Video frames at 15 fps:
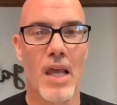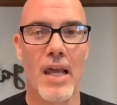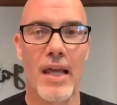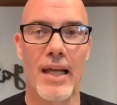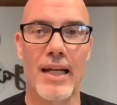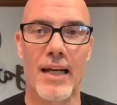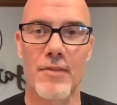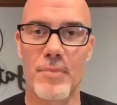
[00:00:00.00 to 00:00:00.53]

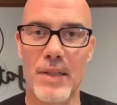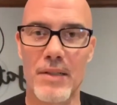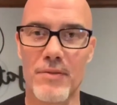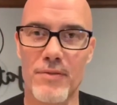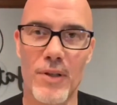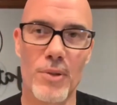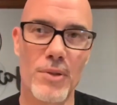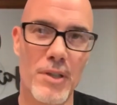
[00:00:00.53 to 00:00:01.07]
and I've been
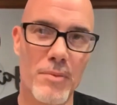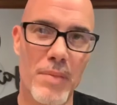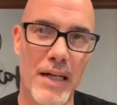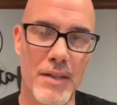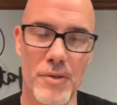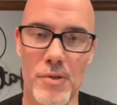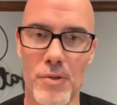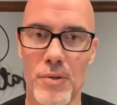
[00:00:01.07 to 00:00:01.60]
voted by
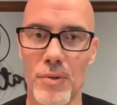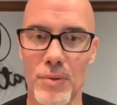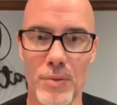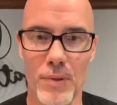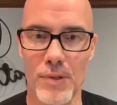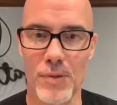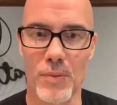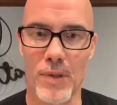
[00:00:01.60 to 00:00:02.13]
the school
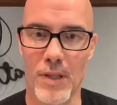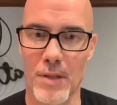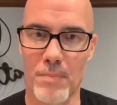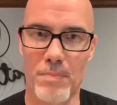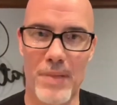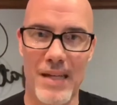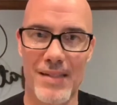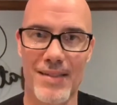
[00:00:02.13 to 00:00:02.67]
as one of the
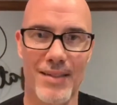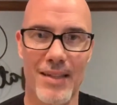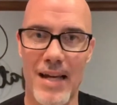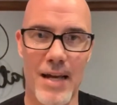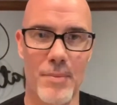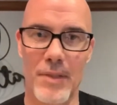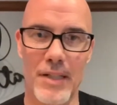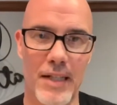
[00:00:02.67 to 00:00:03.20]
best
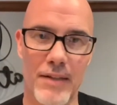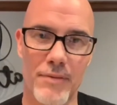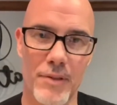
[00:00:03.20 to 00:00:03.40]
linemen to ever